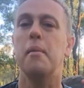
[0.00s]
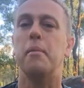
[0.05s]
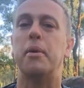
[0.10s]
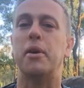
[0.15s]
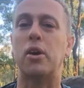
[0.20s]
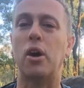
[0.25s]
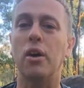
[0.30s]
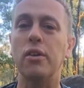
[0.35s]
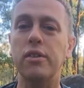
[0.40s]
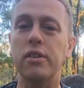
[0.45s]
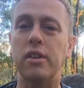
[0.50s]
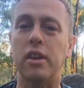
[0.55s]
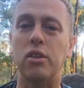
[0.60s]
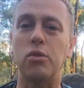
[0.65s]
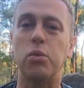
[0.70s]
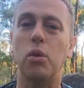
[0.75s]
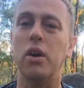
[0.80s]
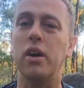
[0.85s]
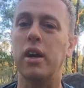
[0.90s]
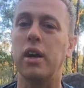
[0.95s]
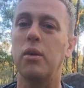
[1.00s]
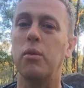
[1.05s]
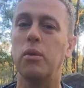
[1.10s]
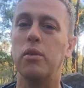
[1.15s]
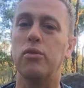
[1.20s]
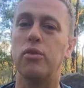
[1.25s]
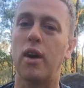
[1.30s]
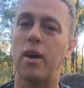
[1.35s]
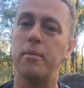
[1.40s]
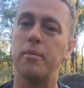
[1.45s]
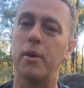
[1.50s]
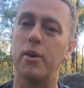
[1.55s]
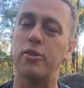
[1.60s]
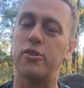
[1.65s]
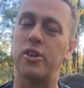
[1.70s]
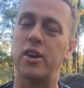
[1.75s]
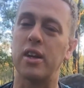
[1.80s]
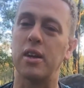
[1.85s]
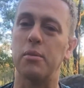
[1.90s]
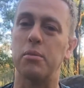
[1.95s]
Because of this, working with Rainbow
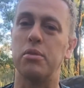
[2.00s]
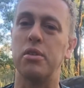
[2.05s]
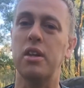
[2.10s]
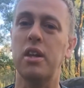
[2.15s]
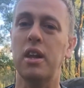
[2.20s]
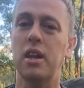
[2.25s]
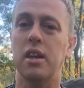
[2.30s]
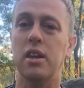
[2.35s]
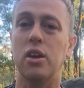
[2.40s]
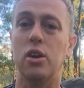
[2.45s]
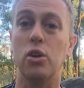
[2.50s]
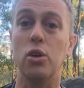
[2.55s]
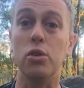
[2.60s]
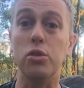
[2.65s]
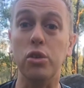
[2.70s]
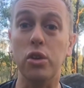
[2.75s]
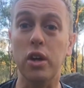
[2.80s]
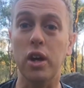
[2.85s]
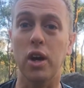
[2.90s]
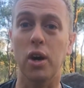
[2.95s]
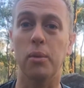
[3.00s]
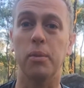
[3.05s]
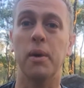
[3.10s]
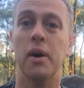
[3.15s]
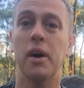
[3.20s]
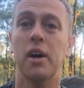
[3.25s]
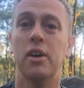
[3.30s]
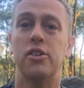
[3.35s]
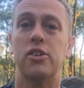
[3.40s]
Sheen Obsidian can also help